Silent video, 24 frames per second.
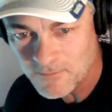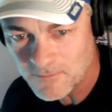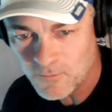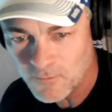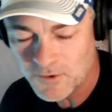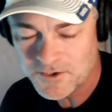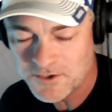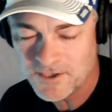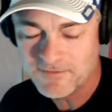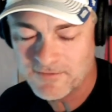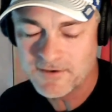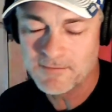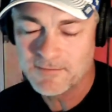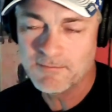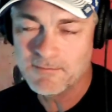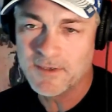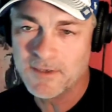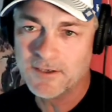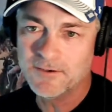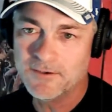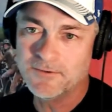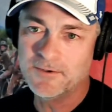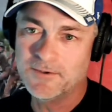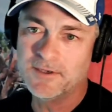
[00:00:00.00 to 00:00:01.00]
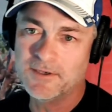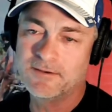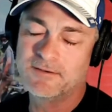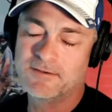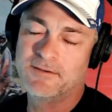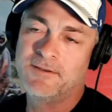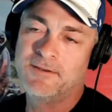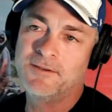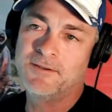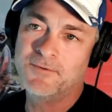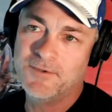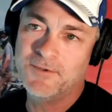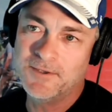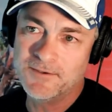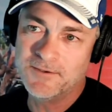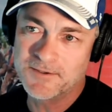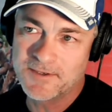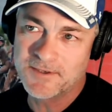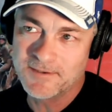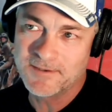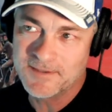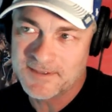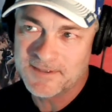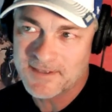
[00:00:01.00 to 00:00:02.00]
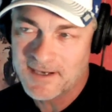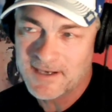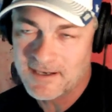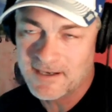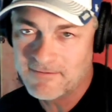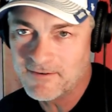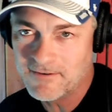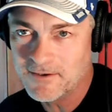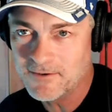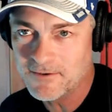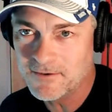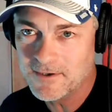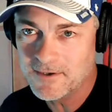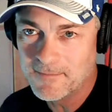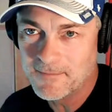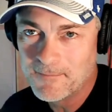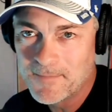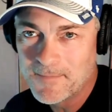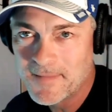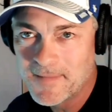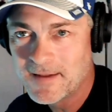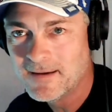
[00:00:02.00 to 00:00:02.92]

whichever mode you used in this iPhone